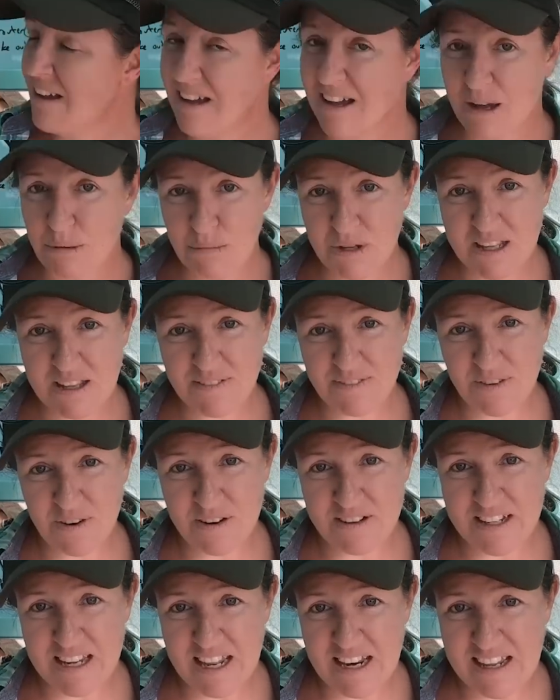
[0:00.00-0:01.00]
I'm looking
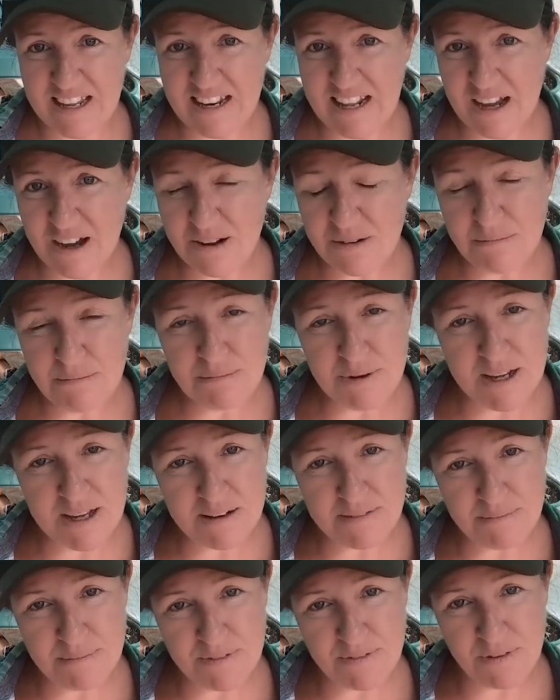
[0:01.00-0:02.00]
forward to getting it out.
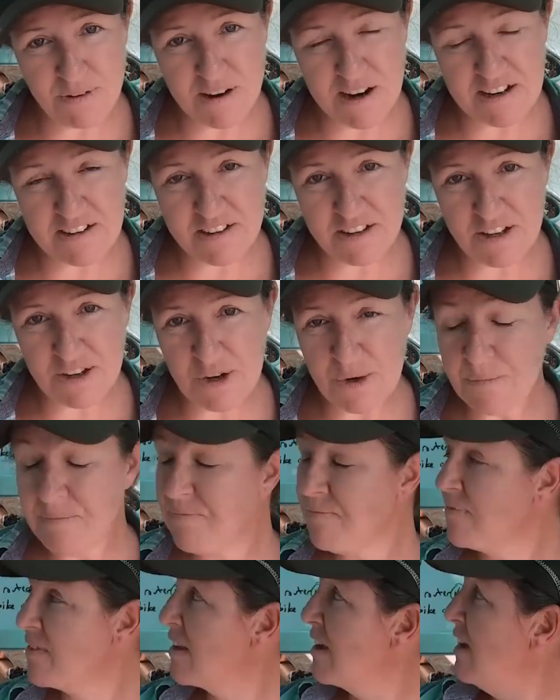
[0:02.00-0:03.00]
But before I do,
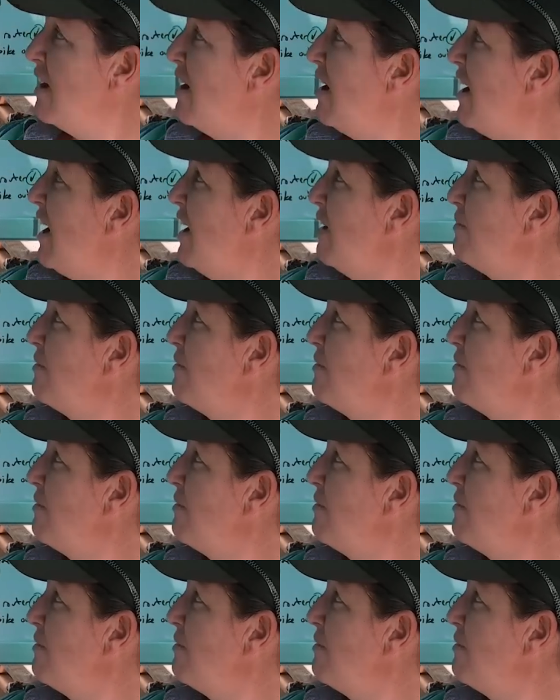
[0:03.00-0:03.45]
I